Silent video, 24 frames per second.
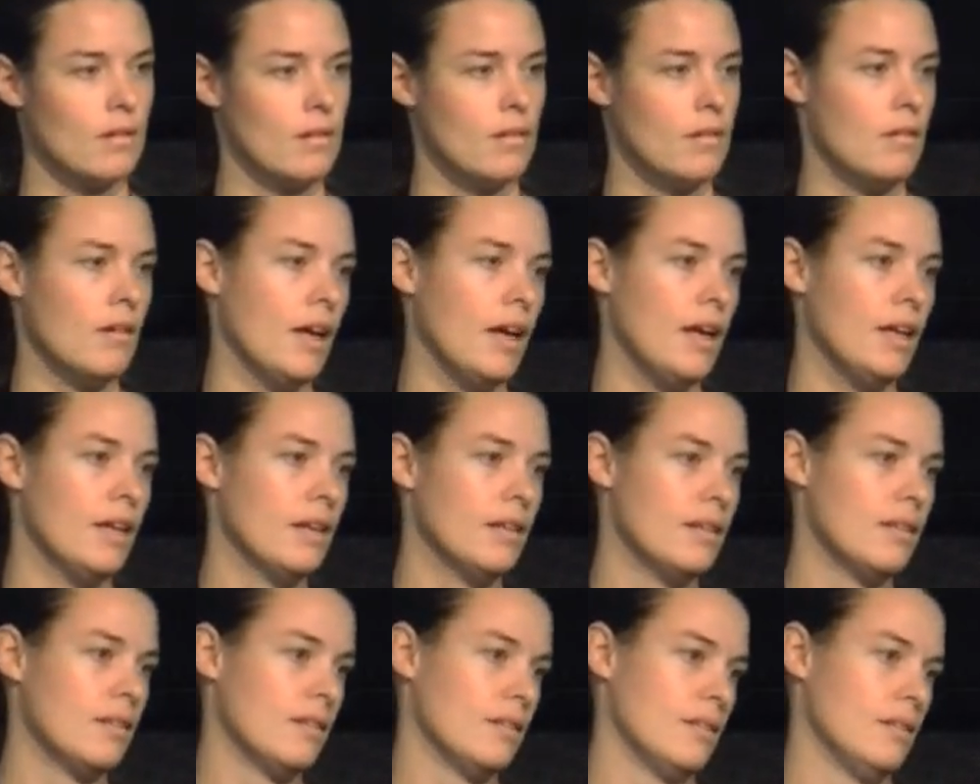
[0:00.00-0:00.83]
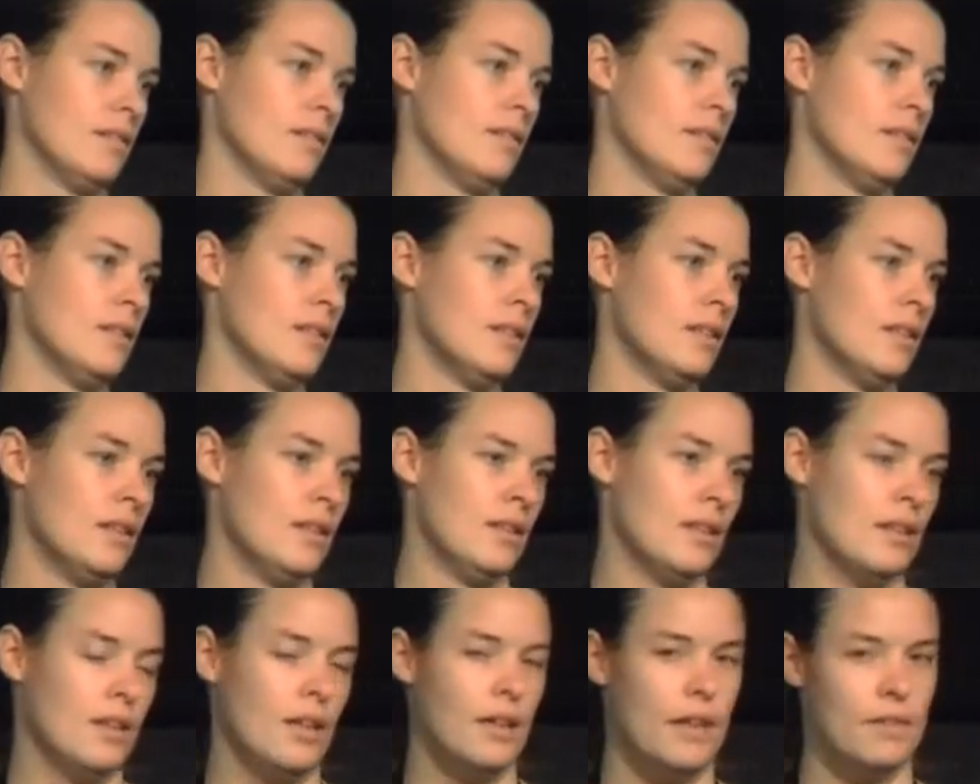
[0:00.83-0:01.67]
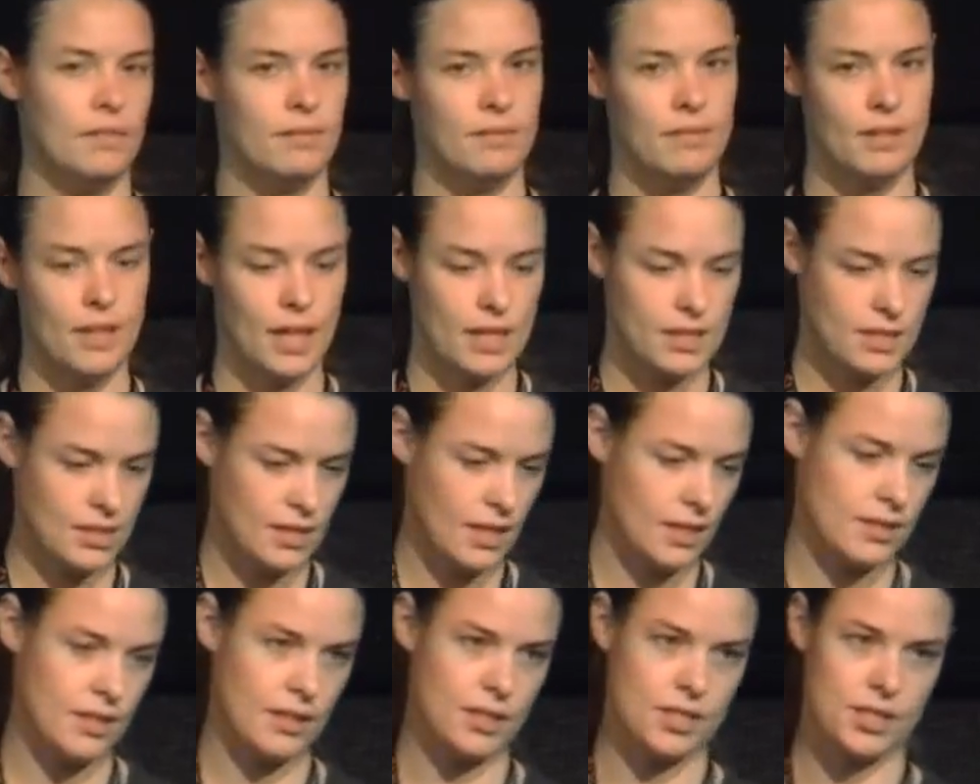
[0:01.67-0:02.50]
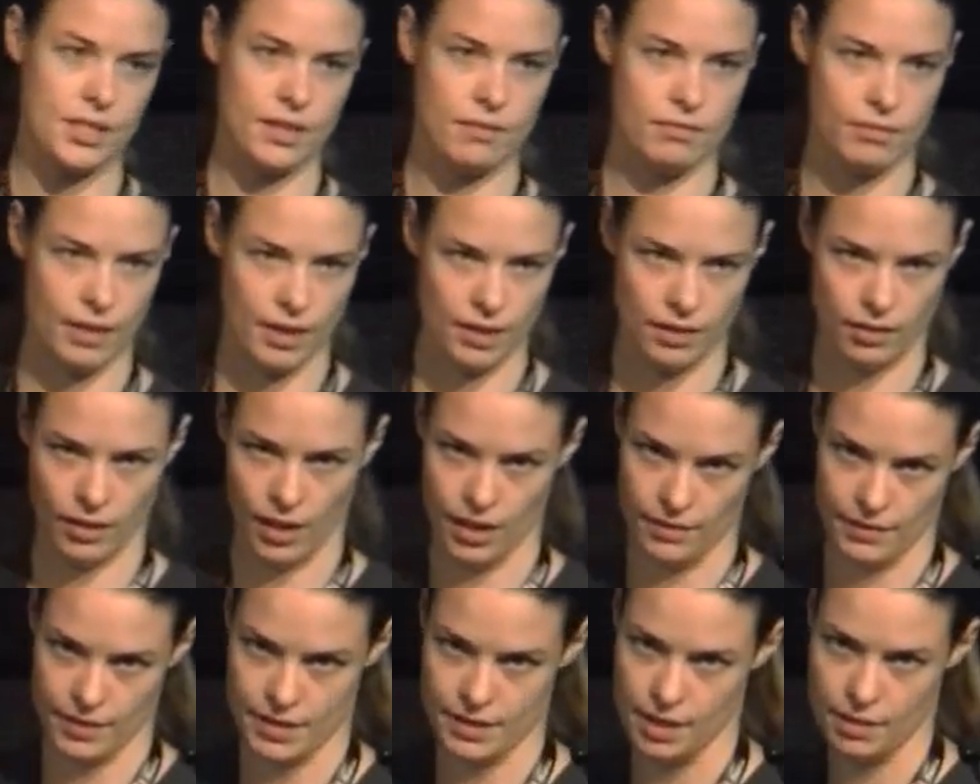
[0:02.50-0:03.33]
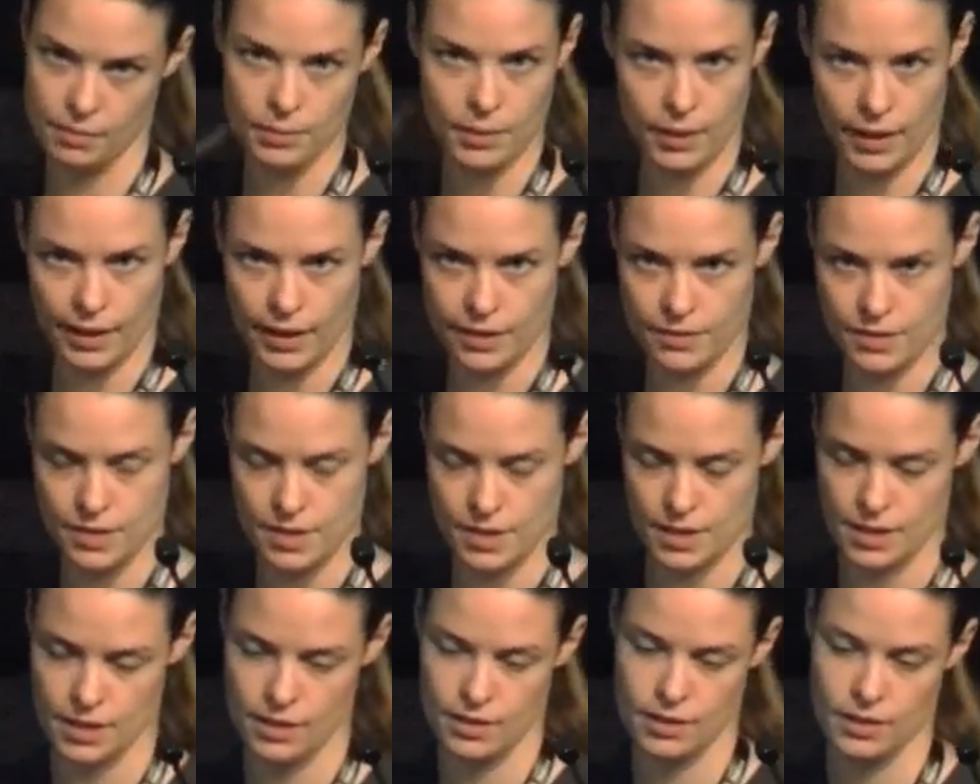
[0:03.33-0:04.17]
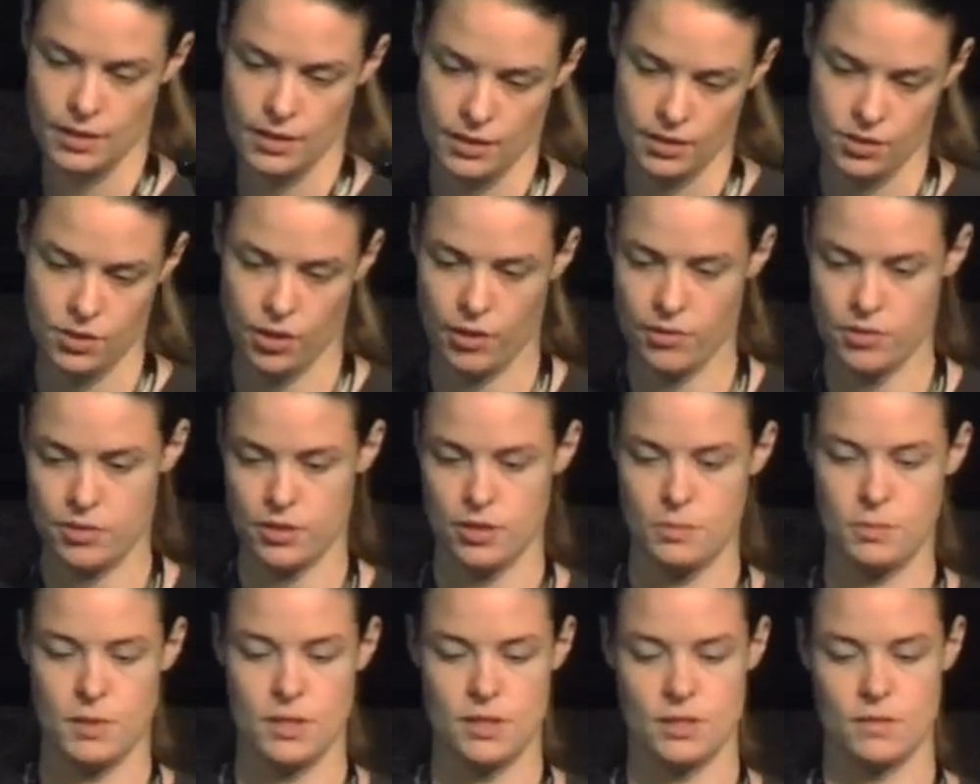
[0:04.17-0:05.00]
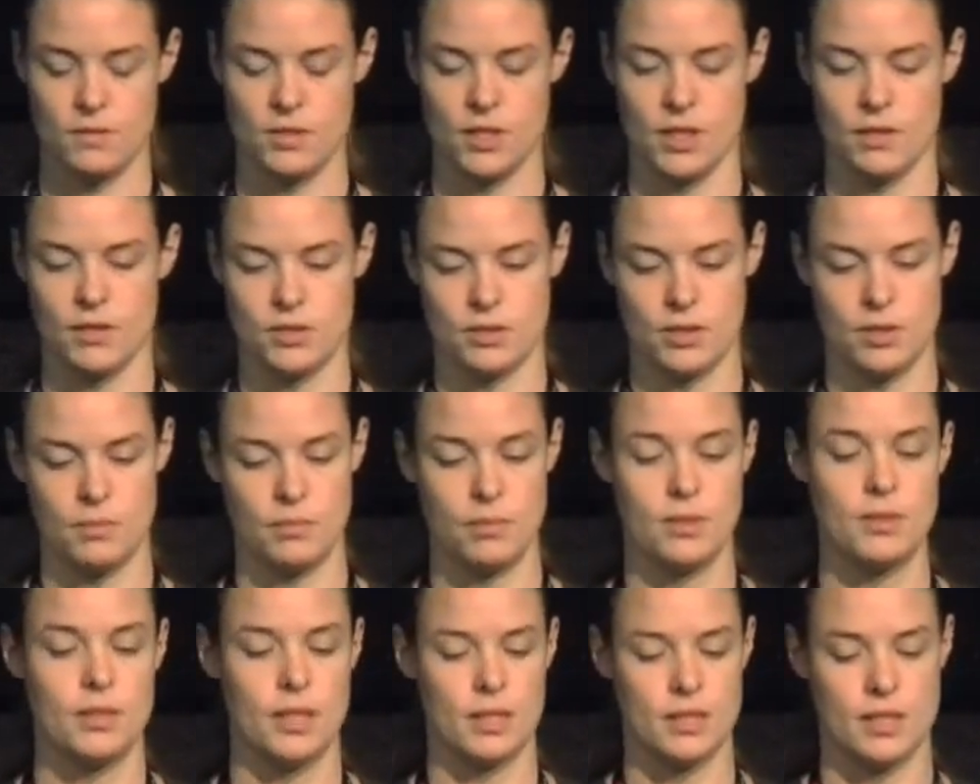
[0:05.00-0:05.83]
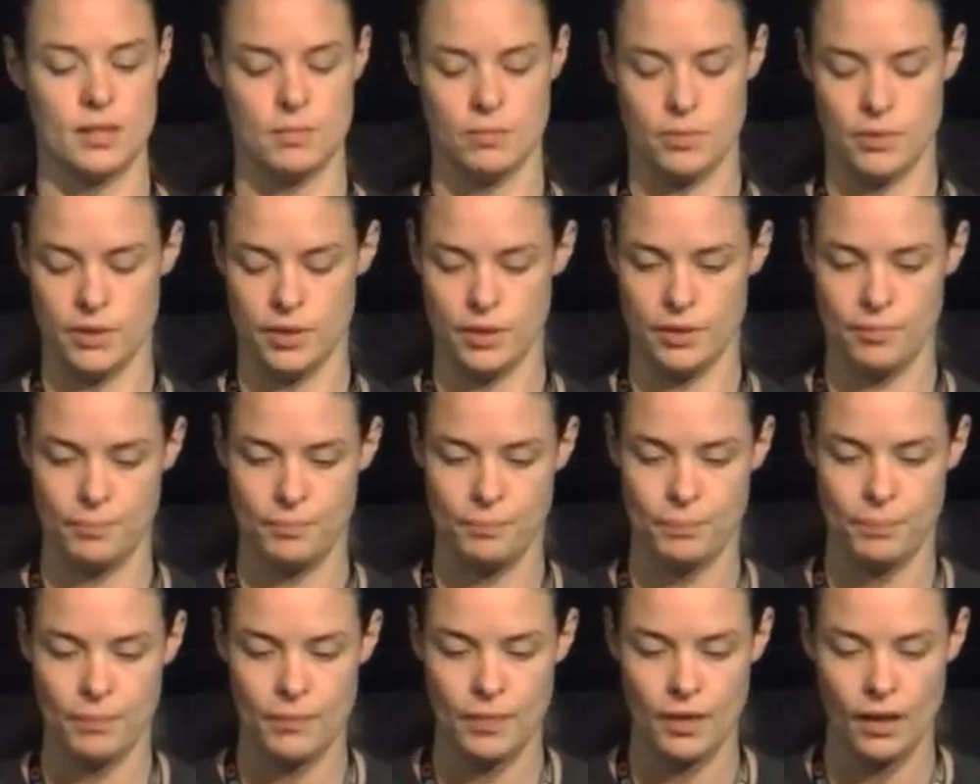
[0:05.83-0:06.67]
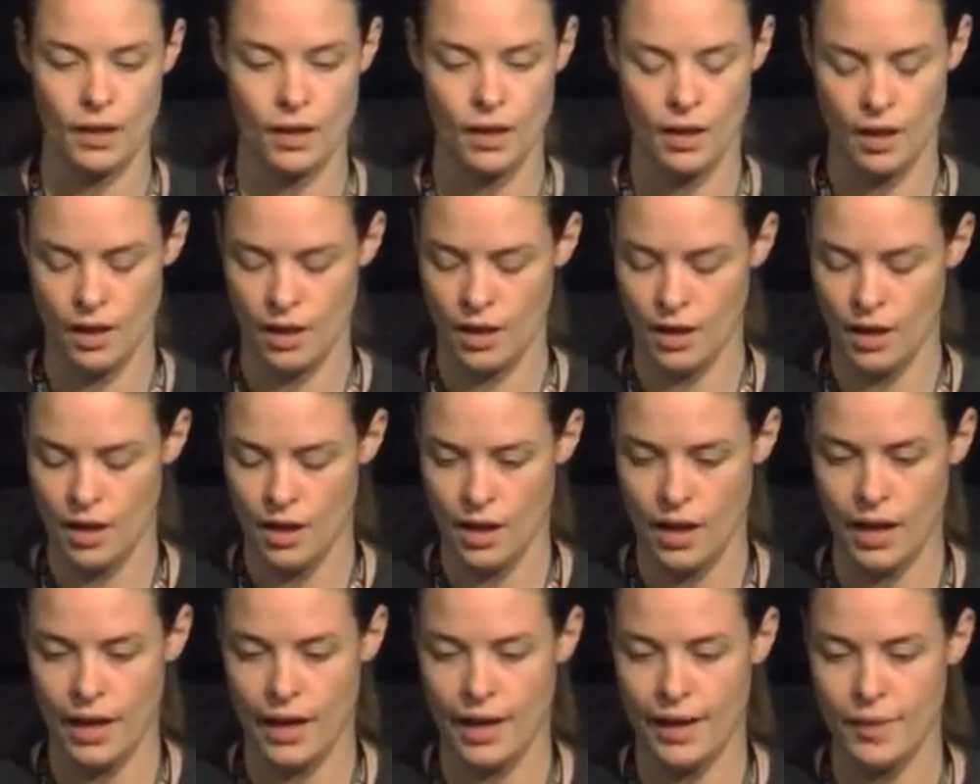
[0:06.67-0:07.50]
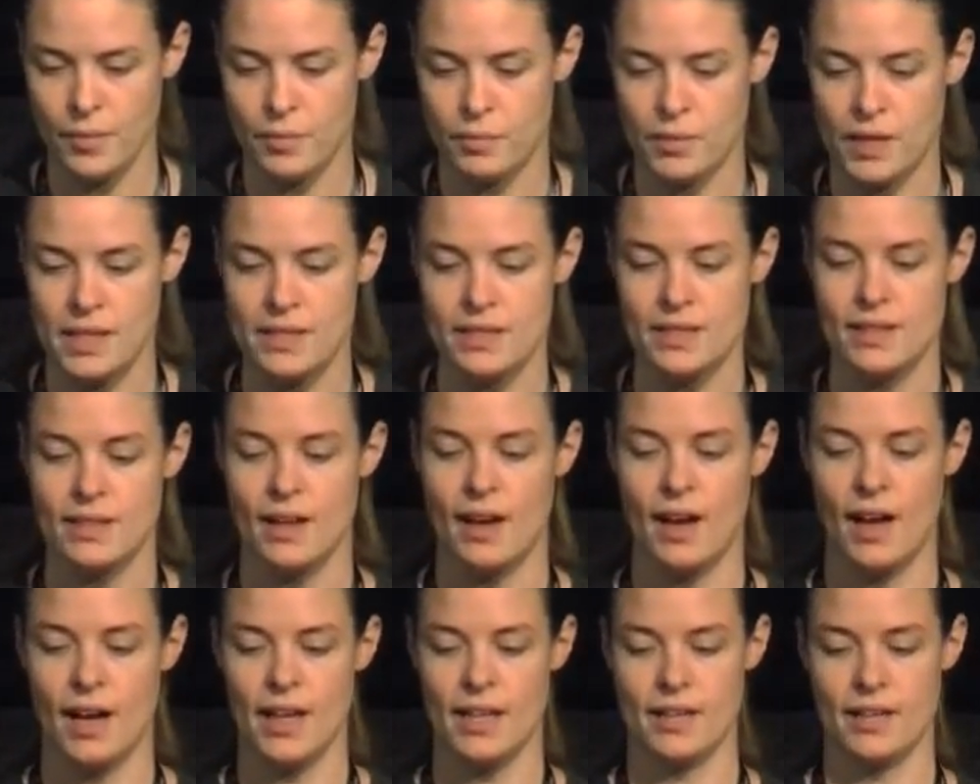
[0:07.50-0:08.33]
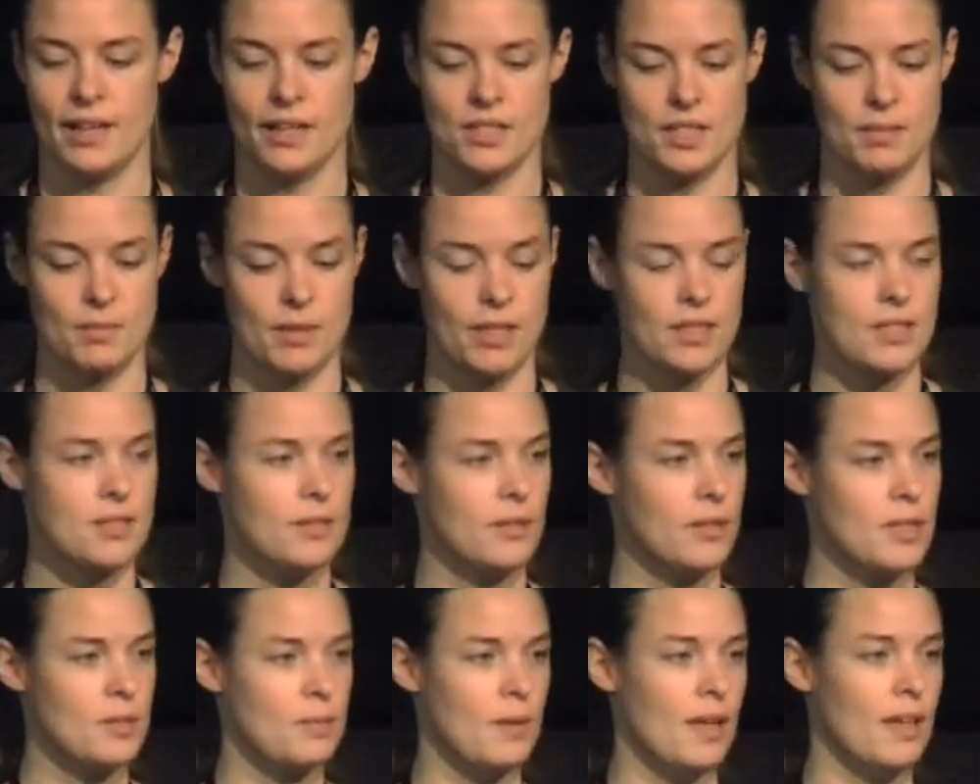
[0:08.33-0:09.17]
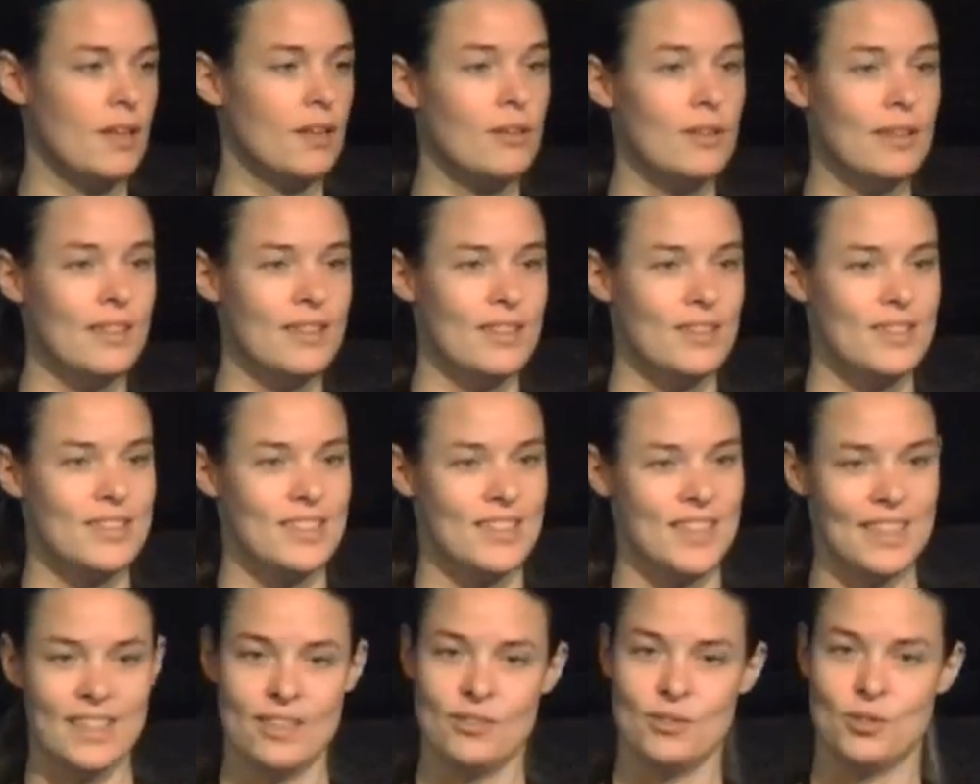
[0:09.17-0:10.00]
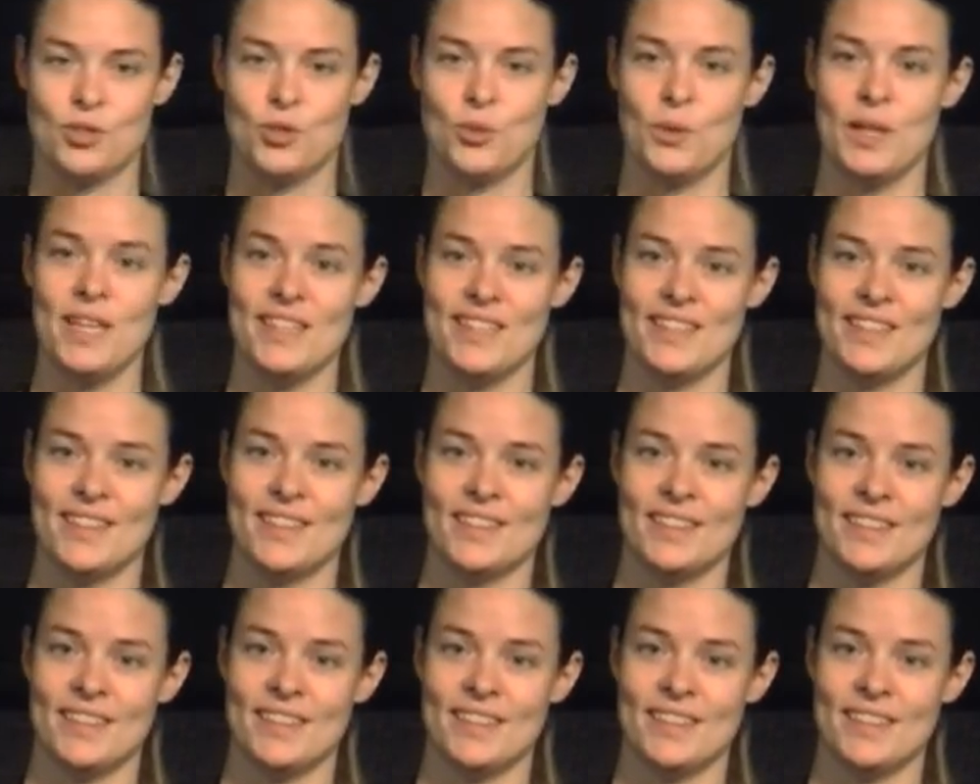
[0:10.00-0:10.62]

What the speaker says: right? That's actually a real live example I have seen in an atrocious piece of JavaScript at some point. Brendan Ike actually managed to explain it all in a single tweet,